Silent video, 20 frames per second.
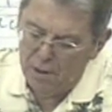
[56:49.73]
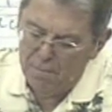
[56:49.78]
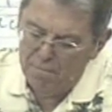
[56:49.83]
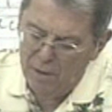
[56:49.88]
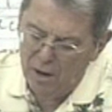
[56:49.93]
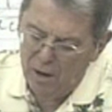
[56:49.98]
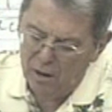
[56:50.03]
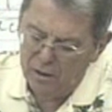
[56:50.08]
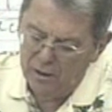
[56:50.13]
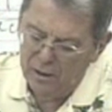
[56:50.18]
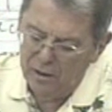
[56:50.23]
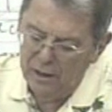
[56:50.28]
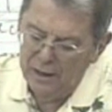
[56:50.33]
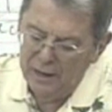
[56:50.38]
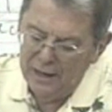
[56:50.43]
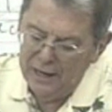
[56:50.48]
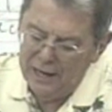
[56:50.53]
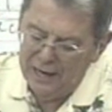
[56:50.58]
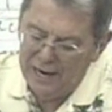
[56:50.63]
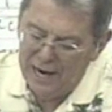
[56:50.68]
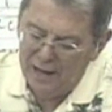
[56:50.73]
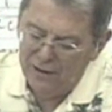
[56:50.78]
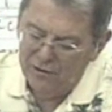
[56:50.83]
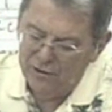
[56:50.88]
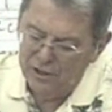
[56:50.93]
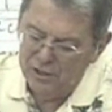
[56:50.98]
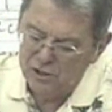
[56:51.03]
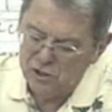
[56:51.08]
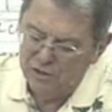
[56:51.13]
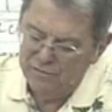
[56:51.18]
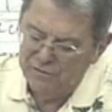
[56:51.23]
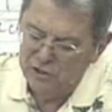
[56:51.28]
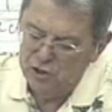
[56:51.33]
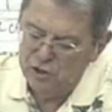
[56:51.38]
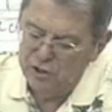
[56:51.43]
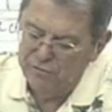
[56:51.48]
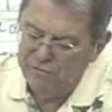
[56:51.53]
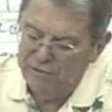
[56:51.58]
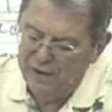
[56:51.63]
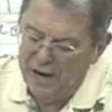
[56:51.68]
among Catholics of his
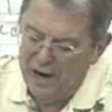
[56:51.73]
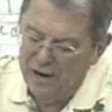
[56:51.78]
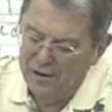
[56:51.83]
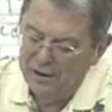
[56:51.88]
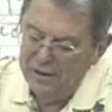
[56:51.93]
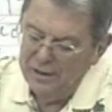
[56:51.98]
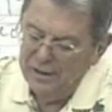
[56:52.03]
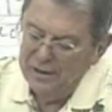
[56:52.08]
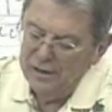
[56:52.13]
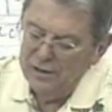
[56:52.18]
devout,